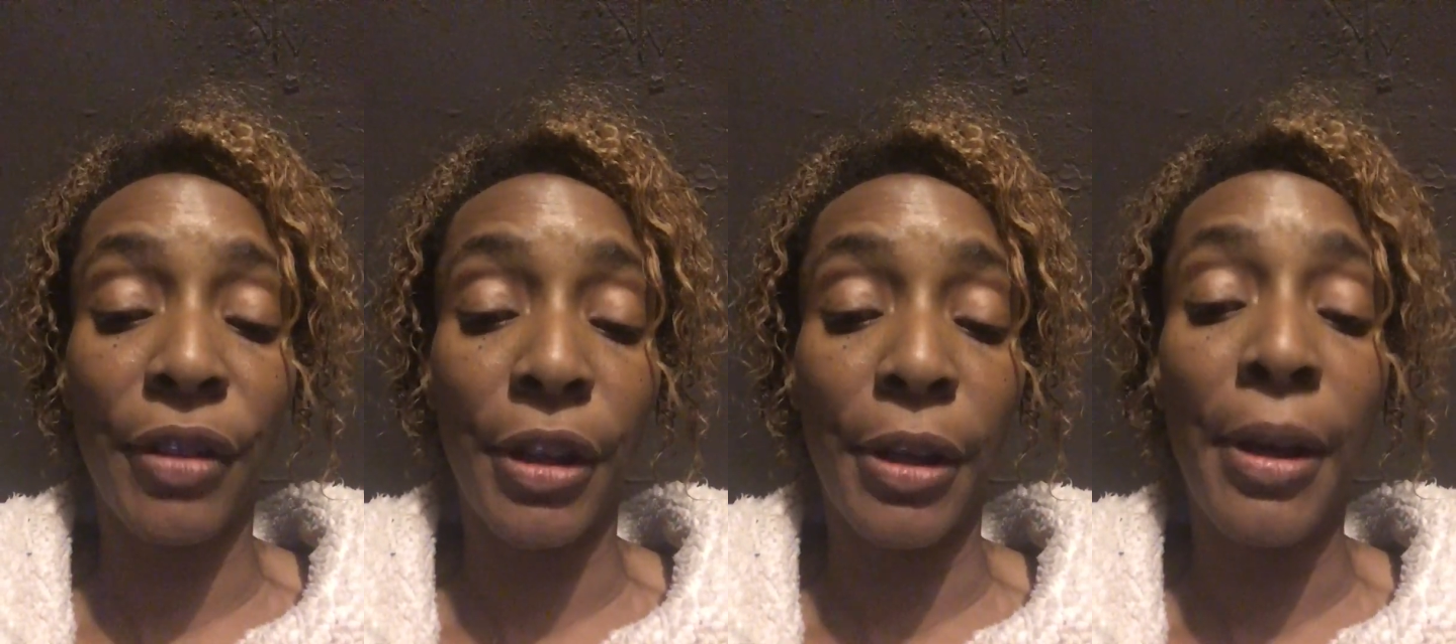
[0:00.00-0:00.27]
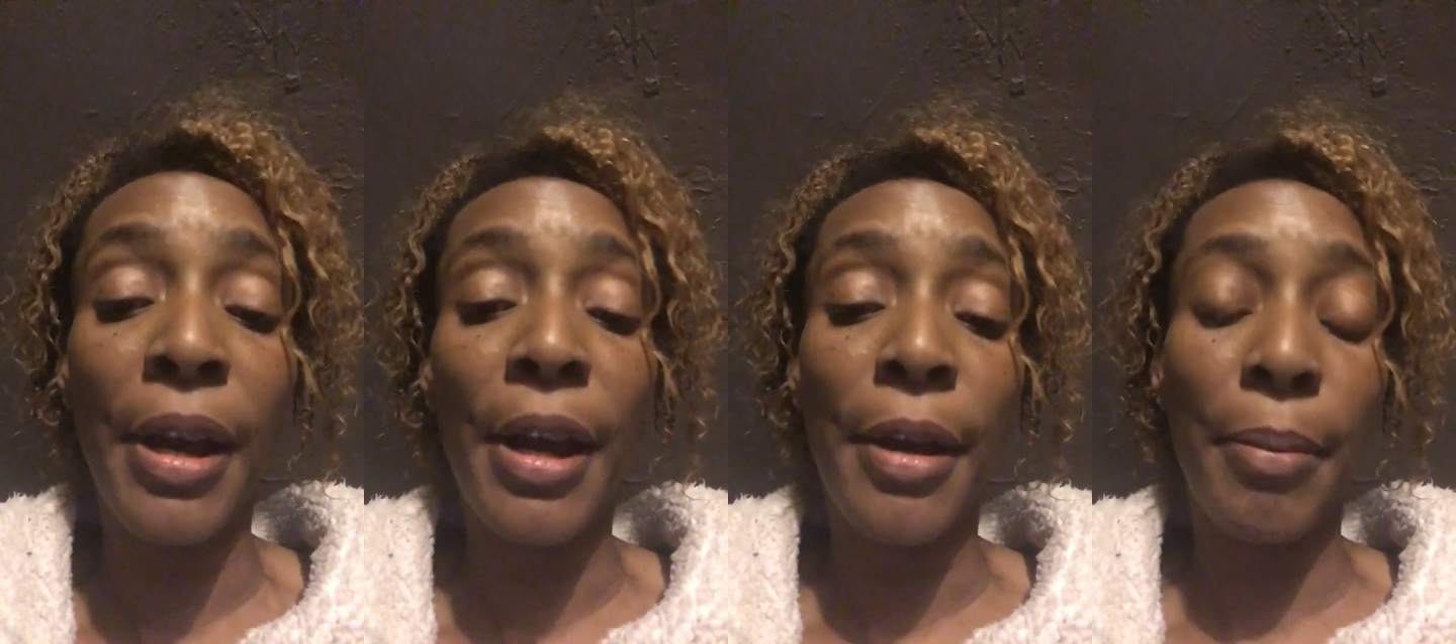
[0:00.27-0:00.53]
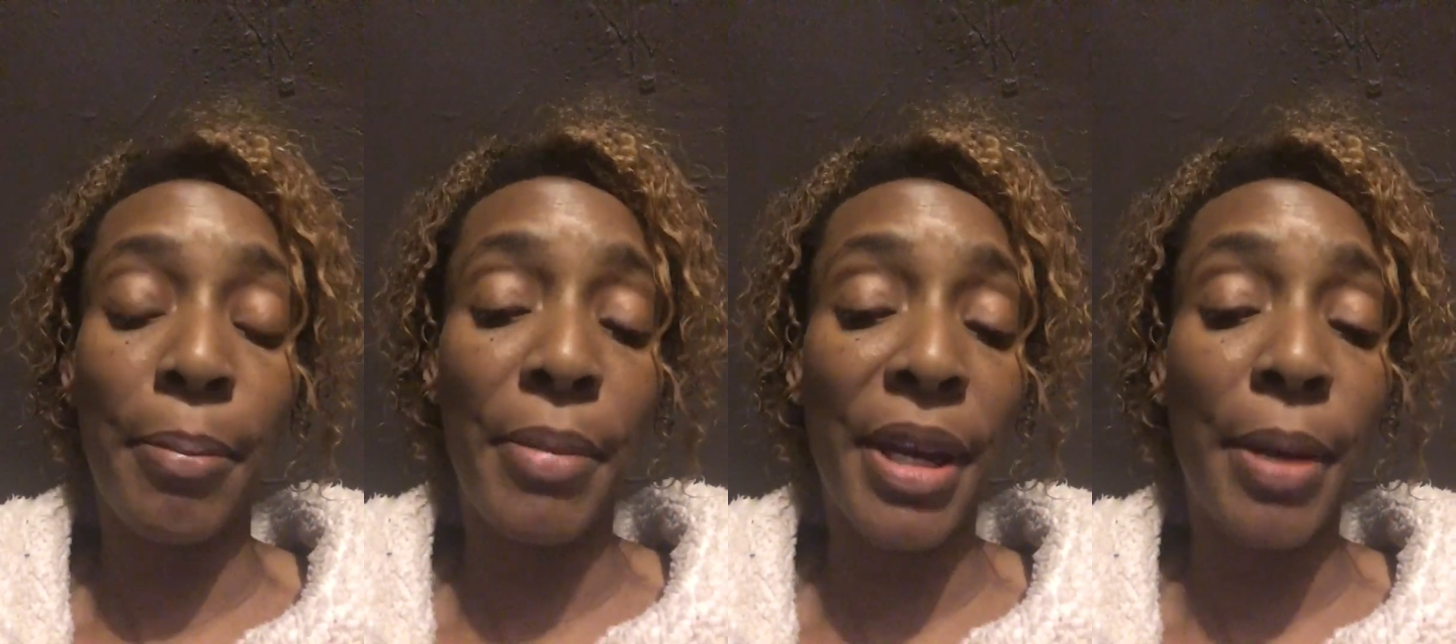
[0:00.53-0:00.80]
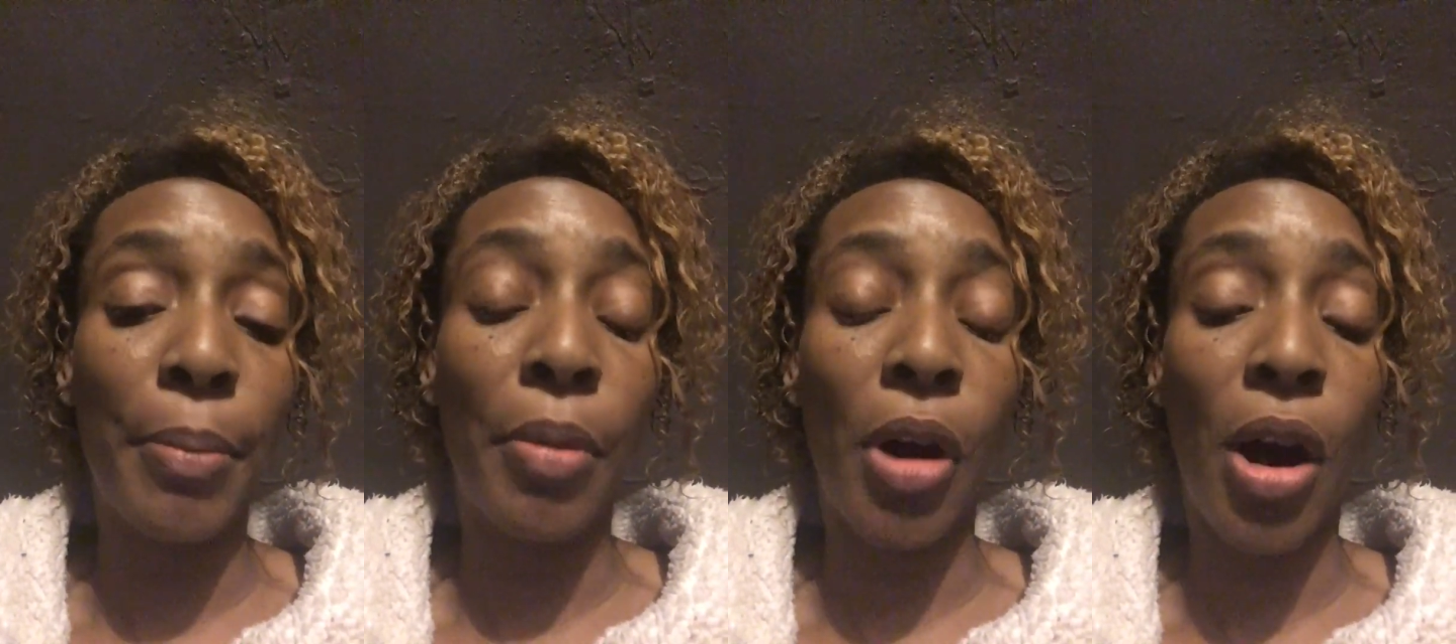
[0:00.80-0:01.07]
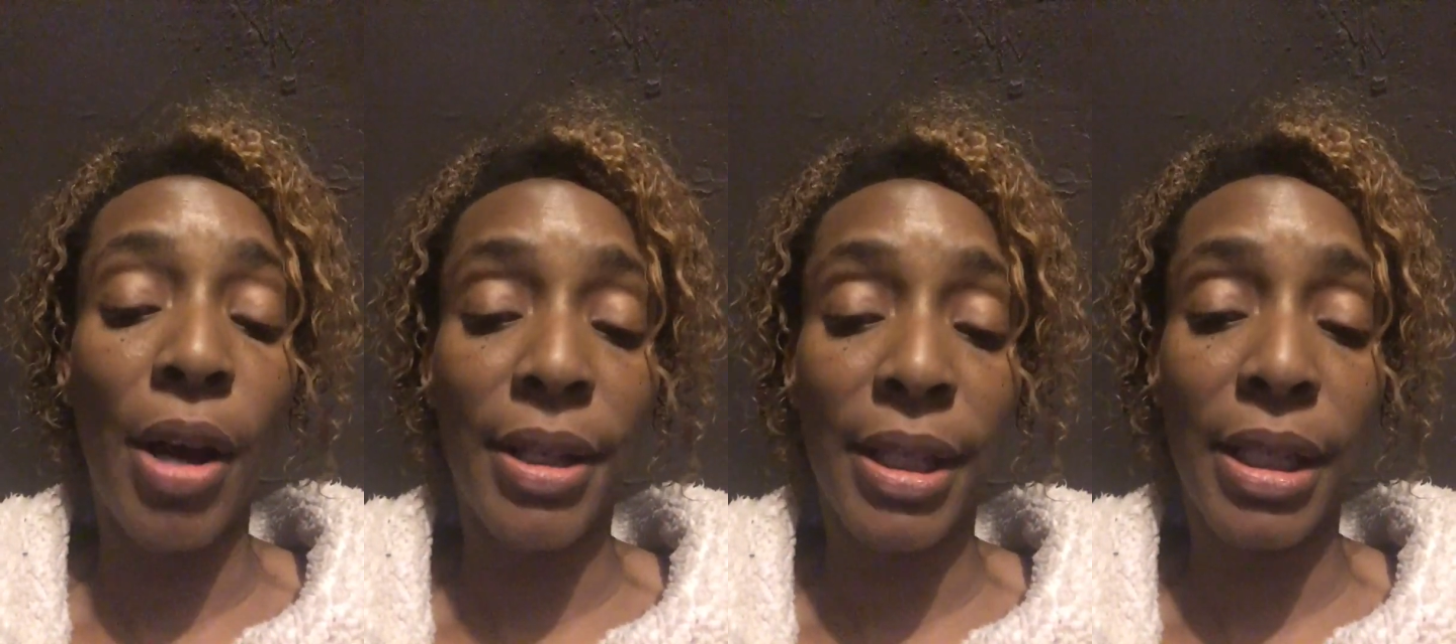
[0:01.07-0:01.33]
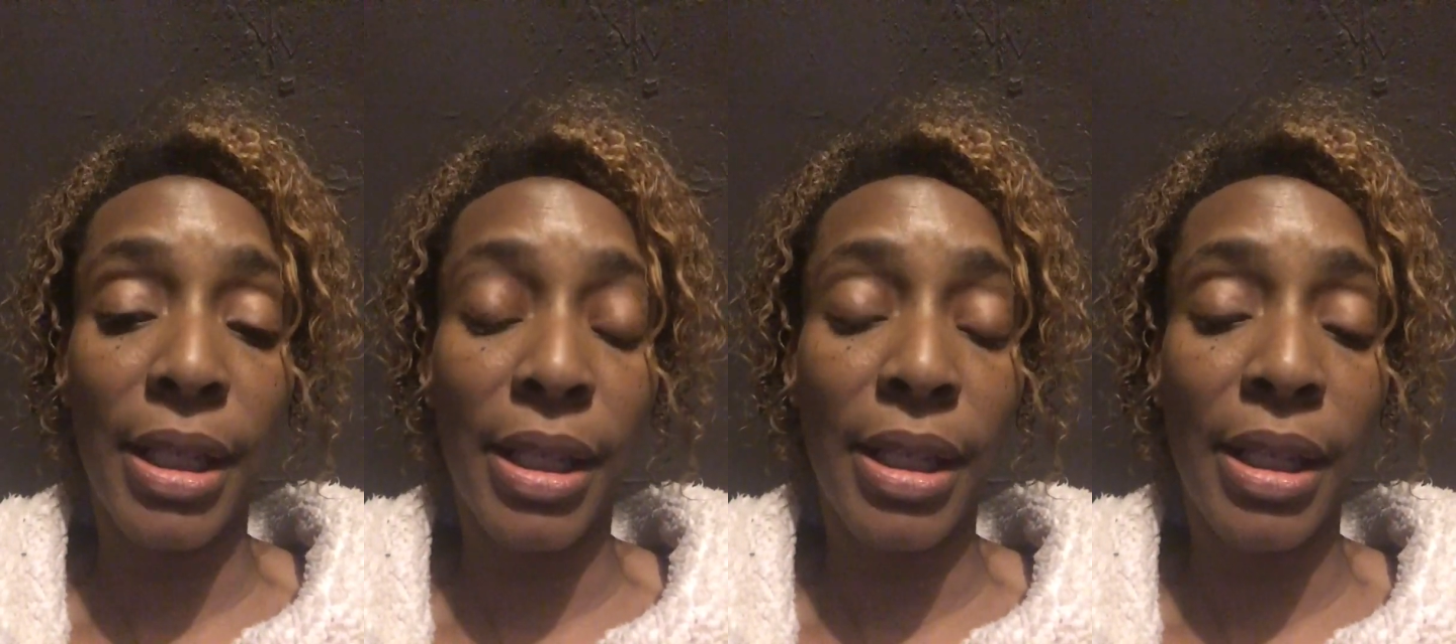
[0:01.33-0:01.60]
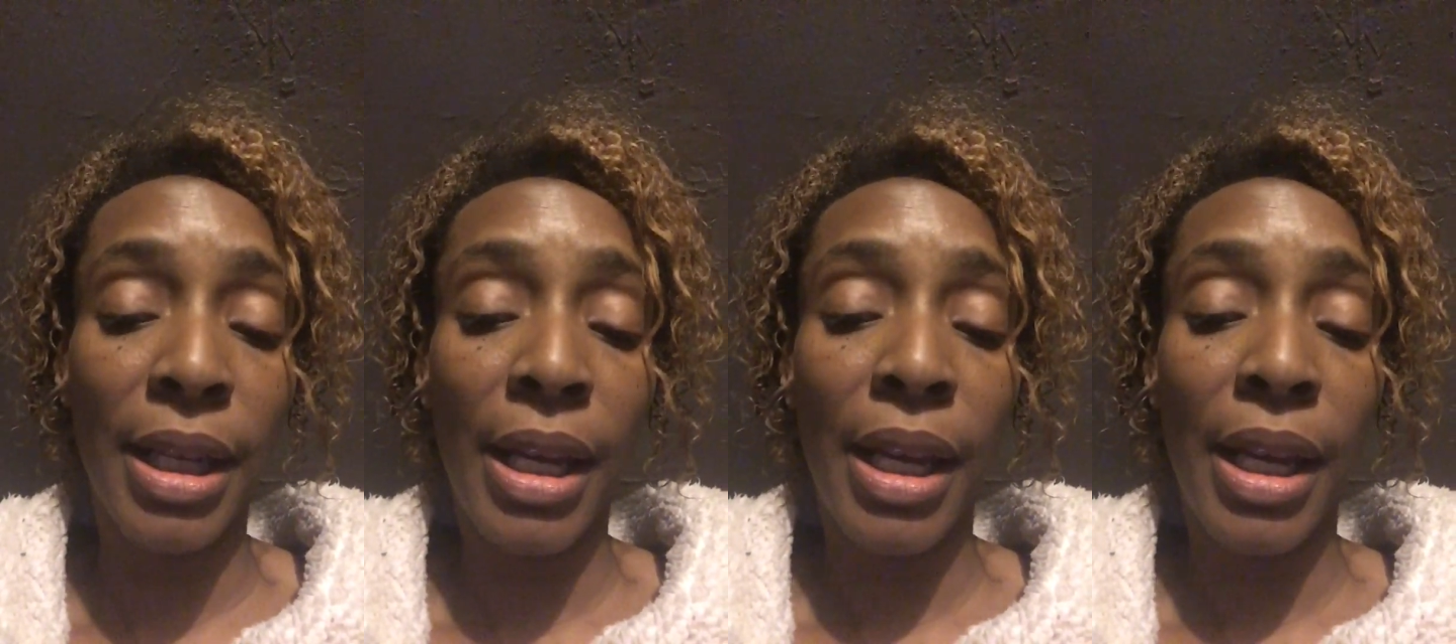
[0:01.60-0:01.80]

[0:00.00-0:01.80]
the big bosses,